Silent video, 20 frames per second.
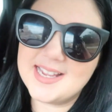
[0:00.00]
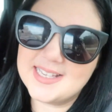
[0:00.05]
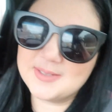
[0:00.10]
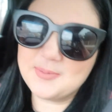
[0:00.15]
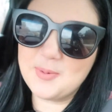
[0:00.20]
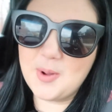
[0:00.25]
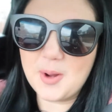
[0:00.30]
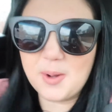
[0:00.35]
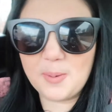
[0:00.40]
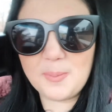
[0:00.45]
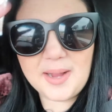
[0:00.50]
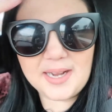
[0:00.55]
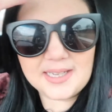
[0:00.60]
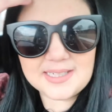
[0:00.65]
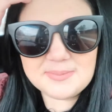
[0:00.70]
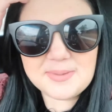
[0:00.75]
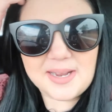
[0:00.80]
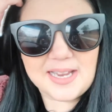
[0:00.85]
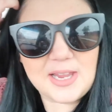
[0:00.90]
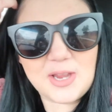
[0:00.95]
guys welcome back
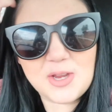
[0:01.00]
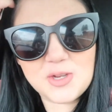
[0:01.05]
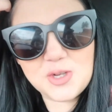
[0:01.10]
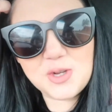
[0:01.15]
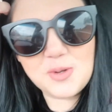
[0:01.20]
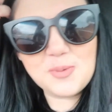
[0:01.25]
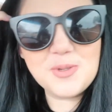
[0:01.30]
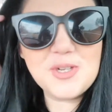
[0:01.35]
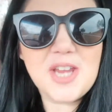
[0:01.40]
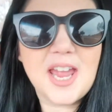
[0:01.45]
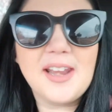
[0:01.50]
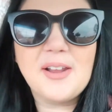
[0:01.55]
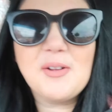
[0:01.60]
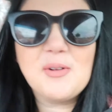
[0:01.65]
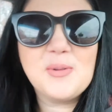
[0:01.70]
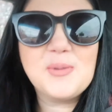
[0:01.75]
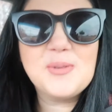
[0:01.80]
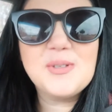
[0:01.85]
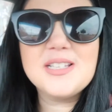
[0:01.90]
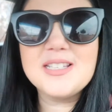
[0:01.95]
to my youtube
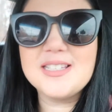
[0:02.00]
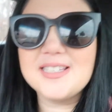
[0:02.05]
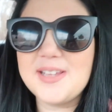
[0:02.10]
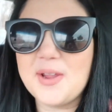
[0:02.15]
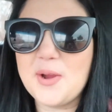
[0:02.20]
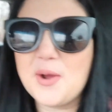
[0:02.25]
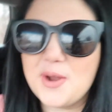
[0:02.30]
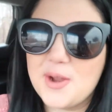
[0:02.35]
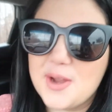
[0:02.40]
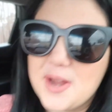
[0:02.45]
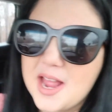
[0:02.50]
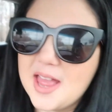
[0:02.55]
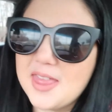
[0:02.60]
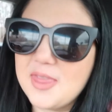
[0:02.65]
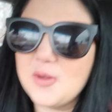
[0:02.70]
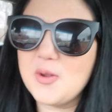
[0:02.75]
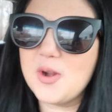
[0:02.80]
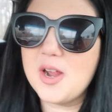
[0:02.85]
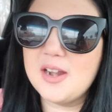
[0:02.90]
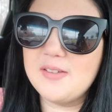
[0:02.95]
channel so i
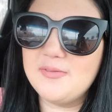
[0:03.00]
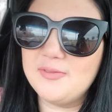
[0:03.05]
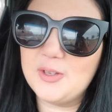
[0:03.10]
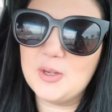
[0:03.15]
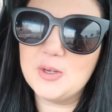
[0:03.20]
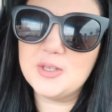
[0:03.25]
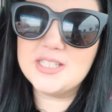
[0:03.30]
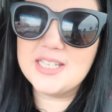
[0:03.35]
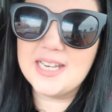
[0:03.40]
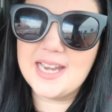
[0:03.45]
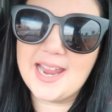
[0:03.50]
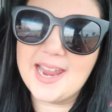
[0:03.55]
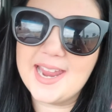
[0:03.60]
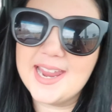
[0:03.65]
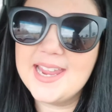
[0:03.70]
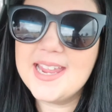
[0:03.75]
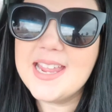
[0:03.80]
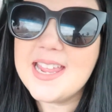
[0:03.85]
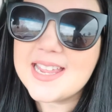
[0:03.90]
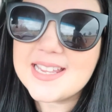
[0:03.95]
thought i'd vlog
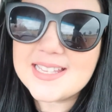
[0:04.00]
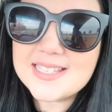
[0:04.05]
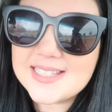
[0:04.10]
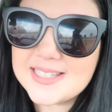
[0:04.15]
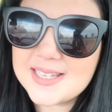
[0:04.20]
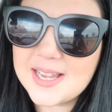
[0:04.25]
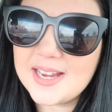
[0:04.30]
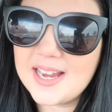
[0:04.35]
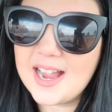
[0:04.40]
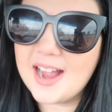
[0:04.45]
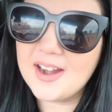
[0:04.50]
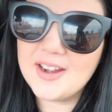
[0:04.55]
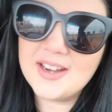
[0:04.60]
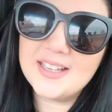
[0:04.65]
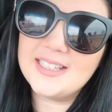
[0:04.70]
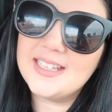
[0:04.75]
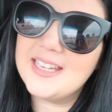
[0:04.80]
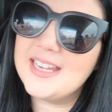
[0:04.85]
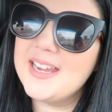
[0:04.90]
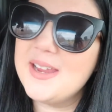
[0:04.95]
today it's
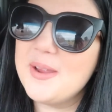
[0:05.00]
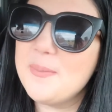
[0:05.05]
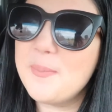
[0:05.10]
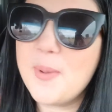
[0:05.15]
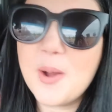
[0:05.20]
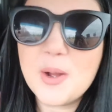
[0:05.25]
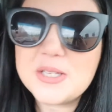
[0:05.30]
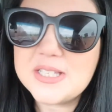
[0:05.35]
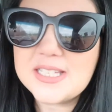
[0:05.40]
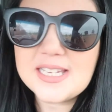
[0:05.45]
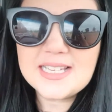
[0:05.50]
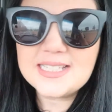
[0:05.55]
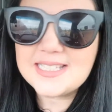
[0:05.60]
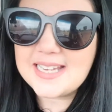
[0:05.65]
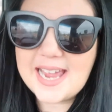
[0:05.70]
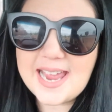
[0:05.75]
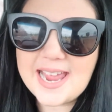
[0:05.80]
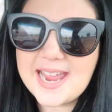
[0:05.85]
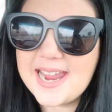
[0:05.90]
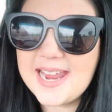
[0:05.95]
currently boxing
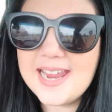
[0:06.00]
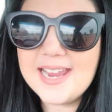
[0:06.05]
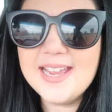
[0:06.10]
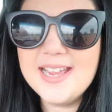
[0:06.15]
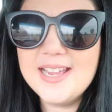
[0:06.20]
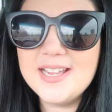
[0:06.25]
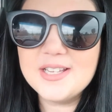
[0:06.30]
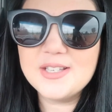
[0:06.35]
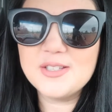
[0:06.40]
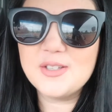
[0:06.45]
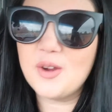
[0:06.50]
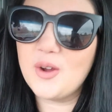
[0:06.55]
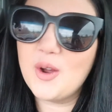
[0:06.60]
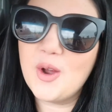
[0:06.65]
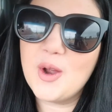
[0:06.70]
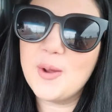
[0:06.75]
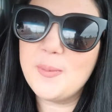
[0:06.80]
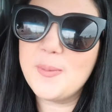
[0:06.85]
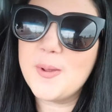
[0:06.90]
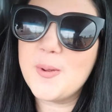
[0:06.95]
day so i
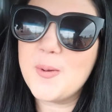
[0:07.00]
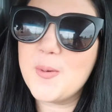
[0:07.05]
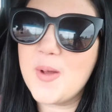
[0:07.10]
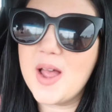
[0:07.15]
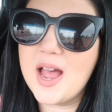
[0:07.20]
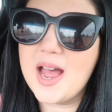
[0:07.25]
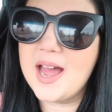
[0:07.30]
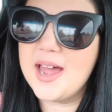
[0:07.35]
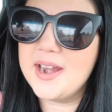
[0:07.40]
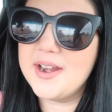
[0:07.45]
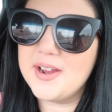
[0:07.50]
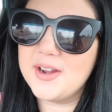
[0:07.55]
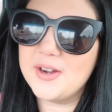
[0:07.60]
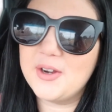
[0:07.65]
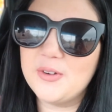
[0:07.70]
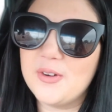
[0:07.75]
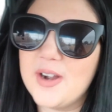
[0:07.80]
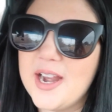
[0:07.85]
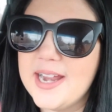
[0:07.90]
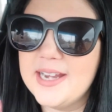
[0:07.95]
hope you all had a
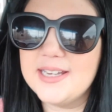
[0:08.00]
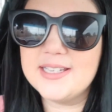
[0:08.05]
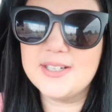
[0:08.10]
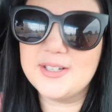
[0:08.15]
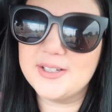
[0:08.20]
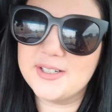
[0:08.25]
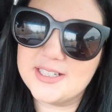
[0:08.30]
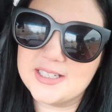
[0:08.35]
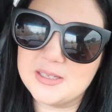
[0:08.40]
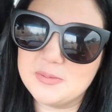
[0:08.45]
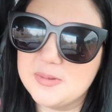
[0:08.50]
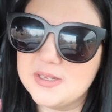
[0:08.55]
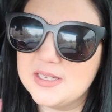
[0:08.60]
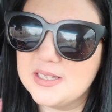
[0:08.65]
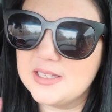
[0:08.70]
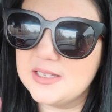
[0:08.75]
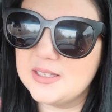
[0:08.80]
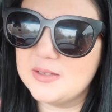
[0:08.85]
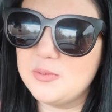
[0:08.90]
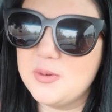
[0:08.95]
great
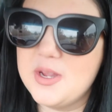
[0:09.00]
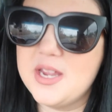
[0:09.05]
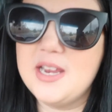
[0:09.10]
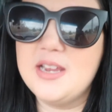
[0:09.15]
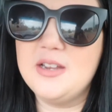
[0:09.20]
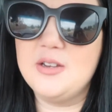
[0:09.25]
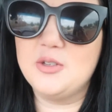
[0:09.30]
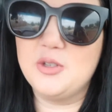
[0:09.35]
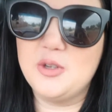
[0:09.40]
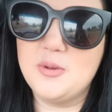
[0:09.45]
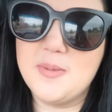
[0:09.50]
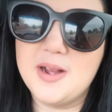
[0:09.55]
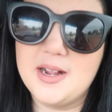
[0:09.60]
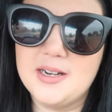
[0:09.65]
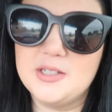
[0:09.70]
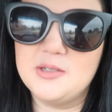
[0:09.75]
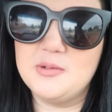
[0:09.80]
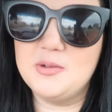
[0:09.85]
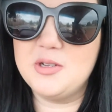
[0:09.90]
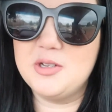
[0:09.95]
christmas we didn't do
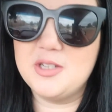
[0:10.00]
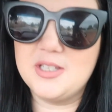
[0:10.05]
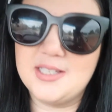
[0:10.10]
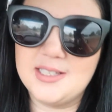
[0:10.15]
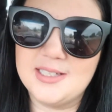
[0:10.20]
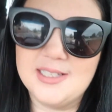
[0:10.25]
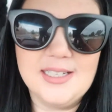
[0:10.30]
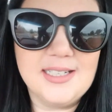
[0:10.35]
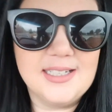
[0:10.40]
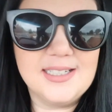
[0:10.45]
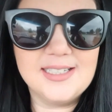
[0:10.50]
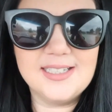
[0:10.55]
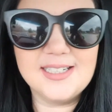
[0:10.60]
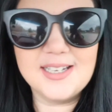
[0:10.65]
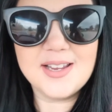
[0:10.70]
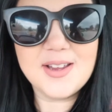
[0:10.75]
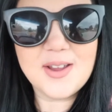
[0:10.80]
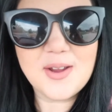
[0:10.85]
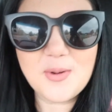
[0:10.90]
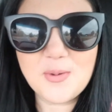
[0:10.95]
much we just
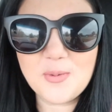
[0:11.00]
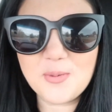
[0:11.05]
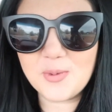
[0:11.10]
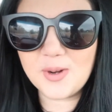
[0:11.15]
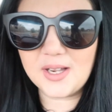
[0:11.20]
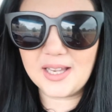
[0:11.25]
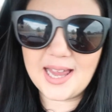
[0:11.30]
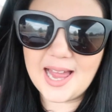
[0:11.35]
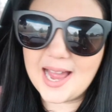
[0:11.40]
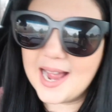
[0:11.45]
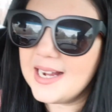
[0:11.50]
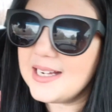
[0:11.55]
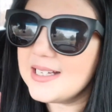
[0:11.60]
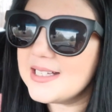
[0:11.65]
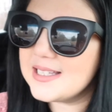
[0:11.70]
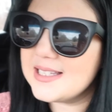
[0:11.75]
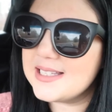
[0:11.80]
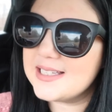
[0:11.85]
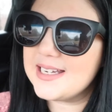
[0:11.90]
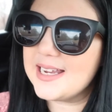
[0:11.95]

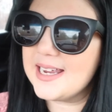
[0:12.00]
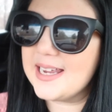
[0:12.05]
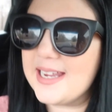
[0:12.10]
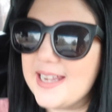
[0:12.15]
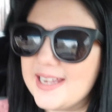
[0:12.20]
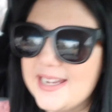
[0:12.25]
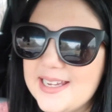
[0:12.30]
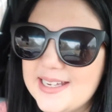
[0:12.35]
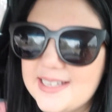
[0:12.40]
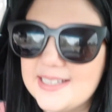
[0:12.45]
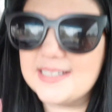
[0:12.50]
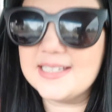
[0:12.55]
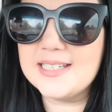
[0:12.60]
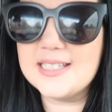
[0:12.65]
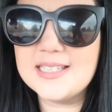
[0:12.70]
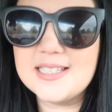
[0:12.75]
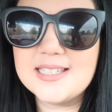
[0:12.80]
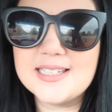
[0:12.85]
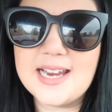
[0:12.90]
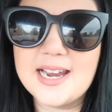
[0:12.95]
relaxed and
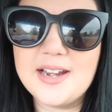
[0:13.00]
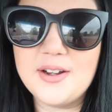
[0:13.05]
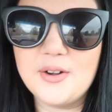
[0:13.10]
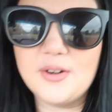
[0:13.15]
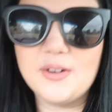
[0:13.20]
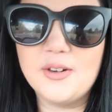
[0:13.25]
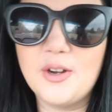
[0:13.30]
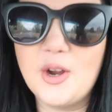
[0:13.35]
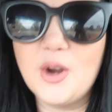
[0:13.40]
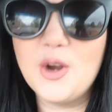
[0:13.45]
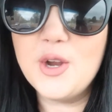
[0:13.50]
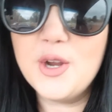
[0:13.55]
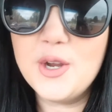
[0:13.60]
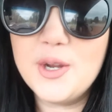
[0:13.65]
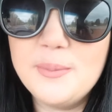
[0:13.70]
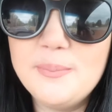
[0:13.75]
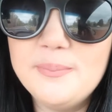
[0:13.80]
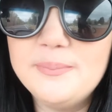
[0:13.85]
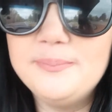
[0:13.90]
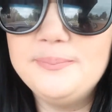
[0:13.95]
stayed at
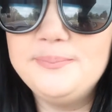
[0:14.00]
home